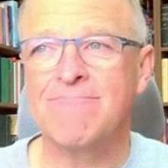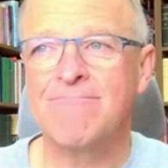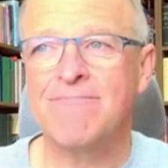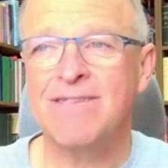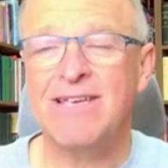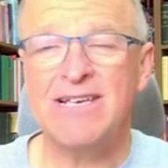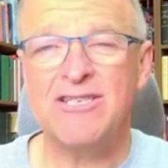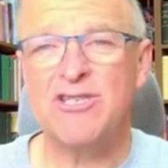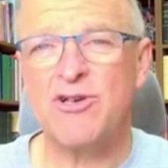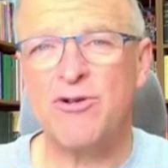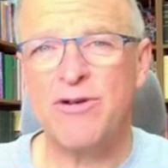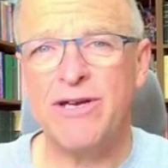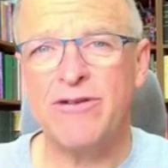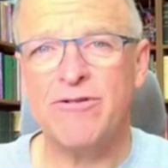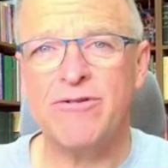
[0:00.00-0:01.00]
He's a
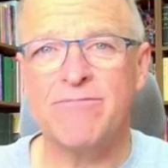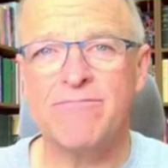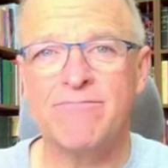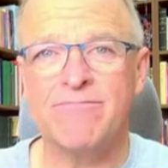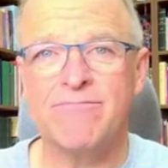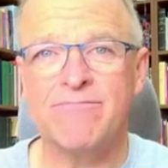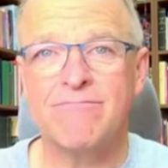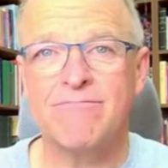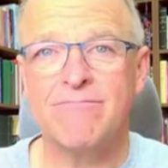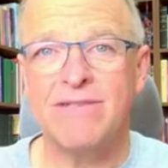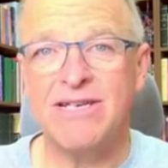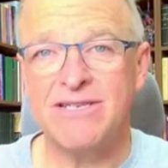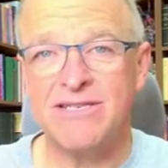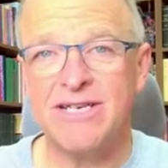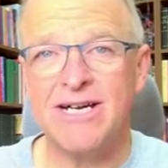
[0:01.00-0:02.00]
creator.
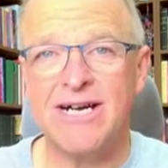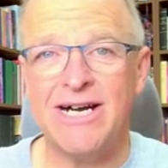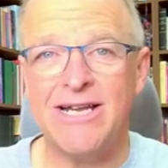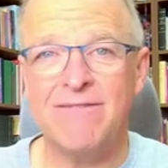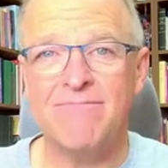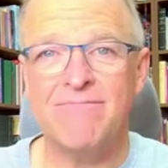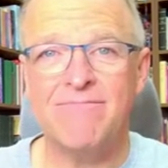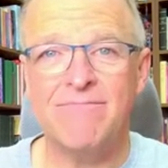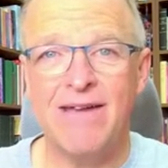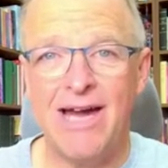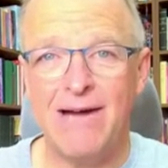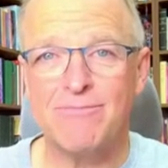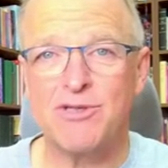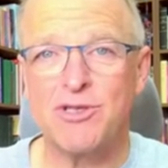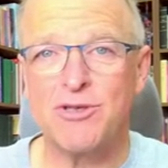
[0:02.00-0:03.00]
He's God,
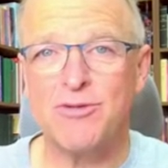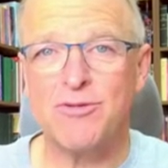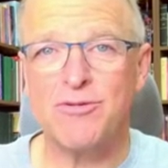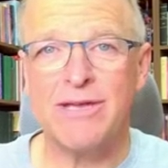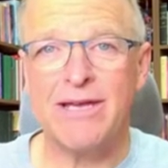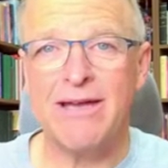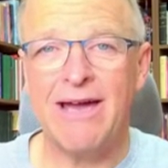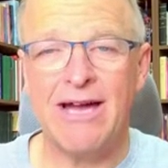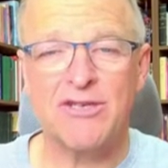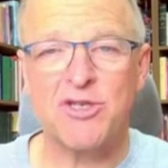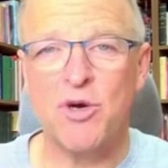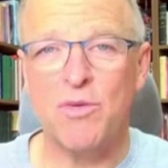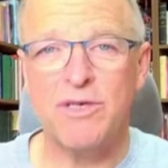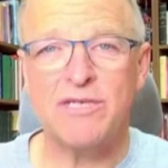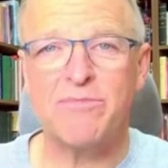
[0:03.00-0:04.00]
absolutely. Has
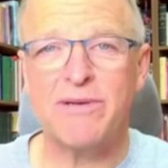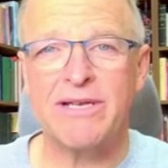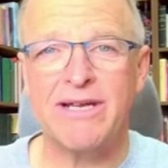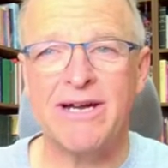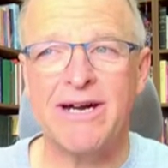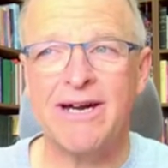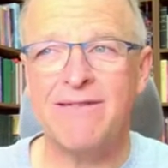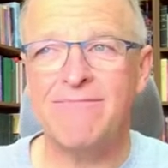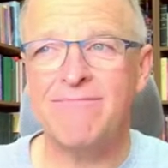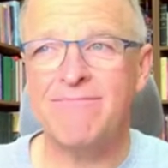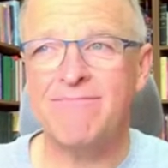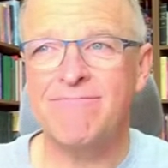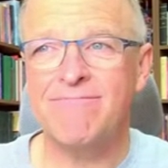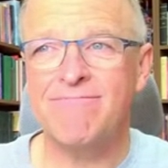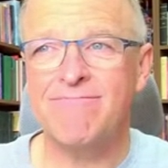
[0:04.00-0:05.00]
always been God
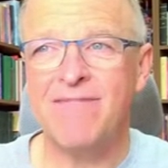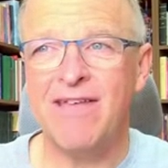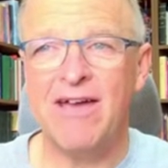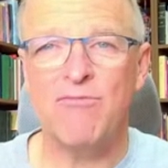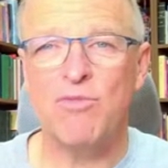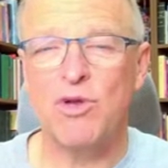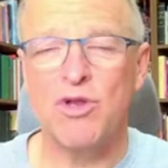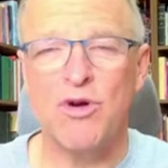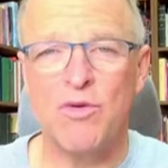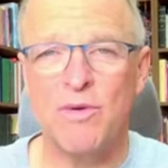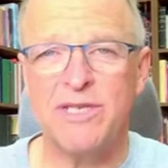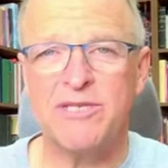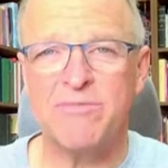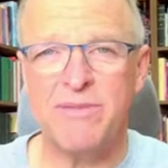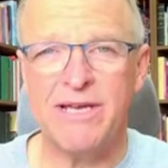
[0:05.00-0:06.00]
and will
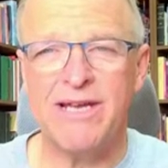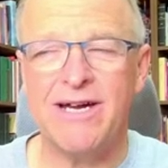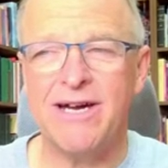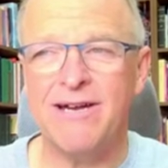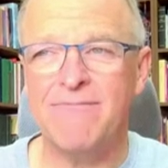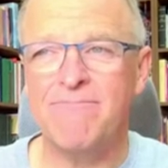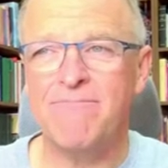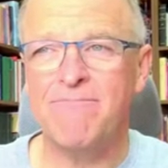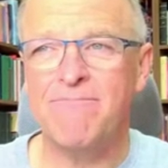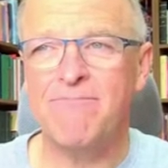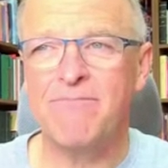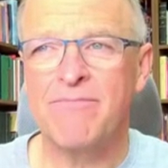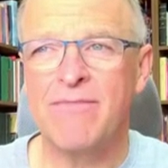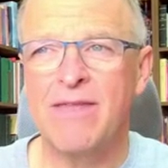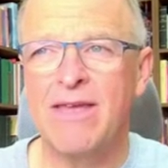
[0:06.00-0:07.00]
always be God.
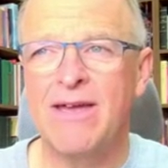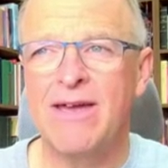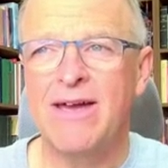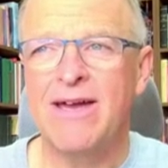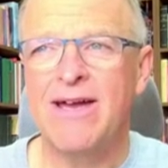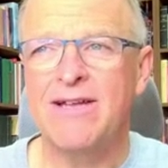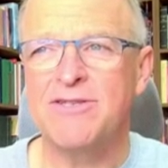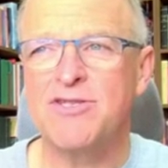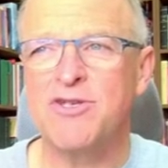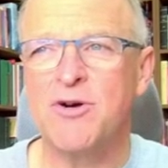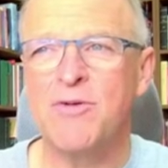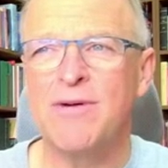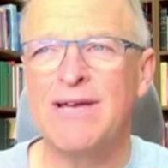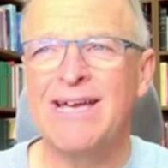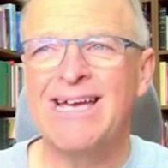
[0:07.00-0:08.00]
And
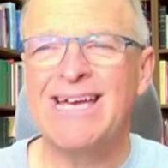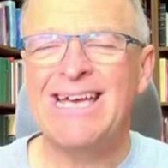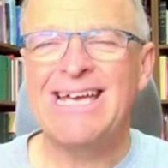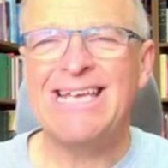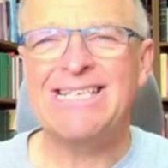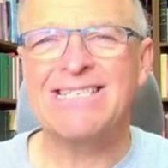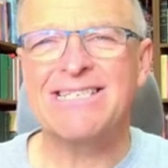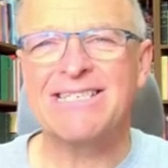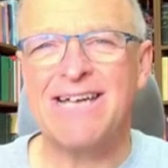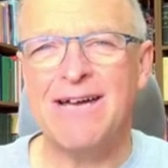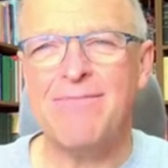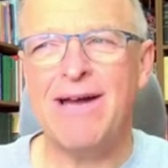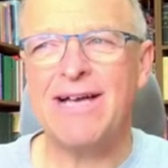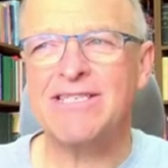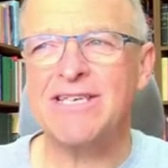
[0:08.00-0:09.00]
so he says, "I'm
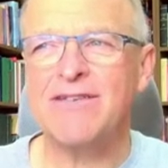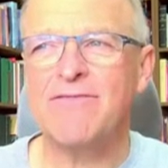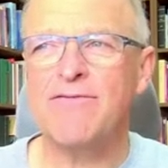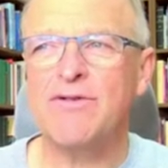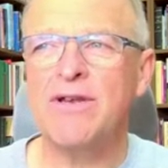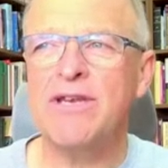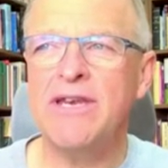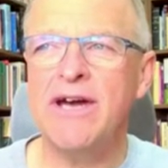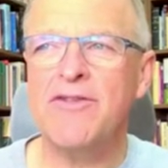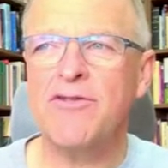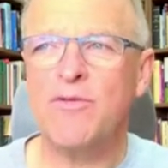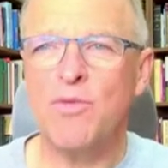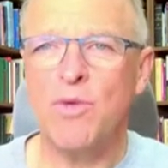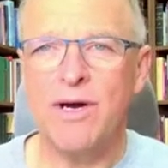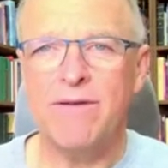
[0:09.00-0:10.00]
asking for another
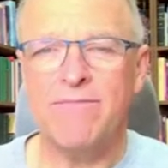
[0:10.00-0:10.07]
one."